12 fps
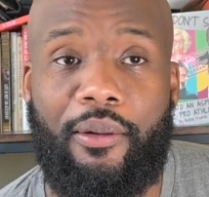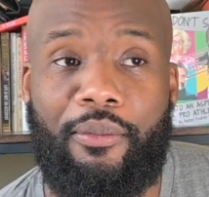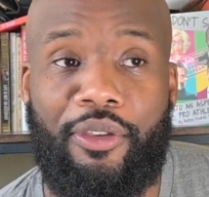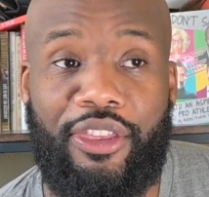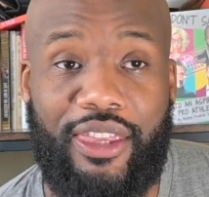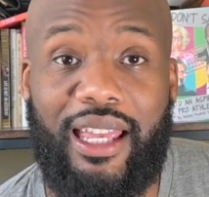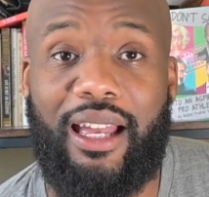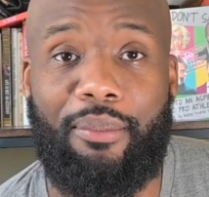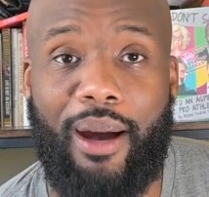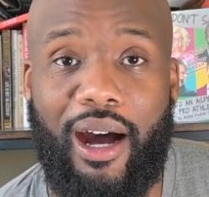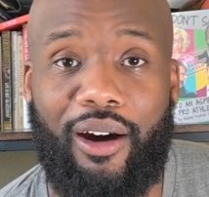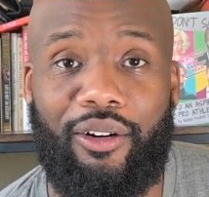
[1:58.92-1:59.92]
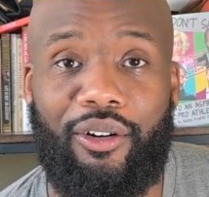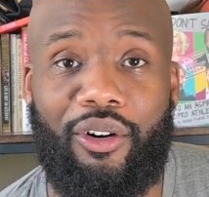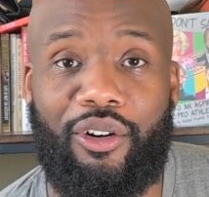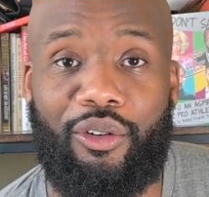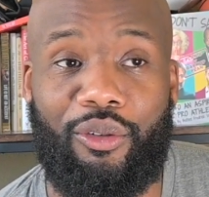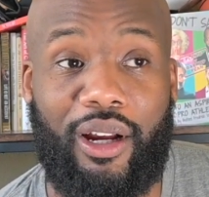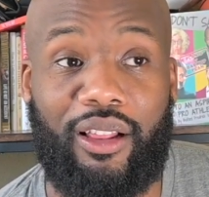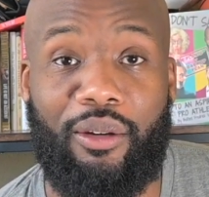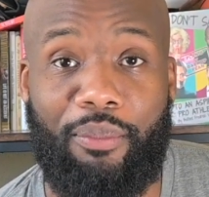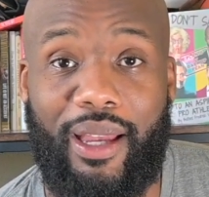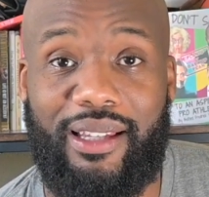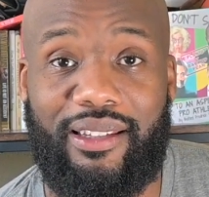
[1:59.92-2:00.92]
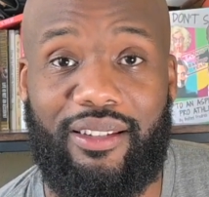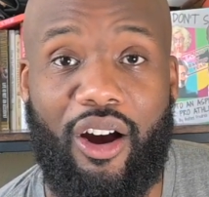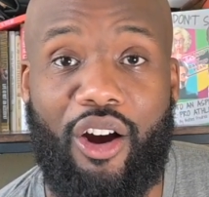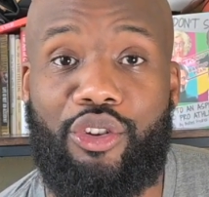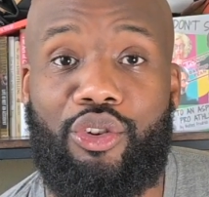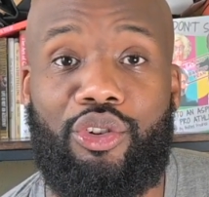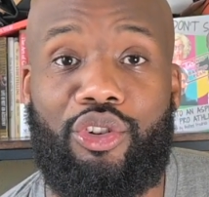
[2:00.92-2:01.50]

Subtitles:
think about on a regular basis. Are you a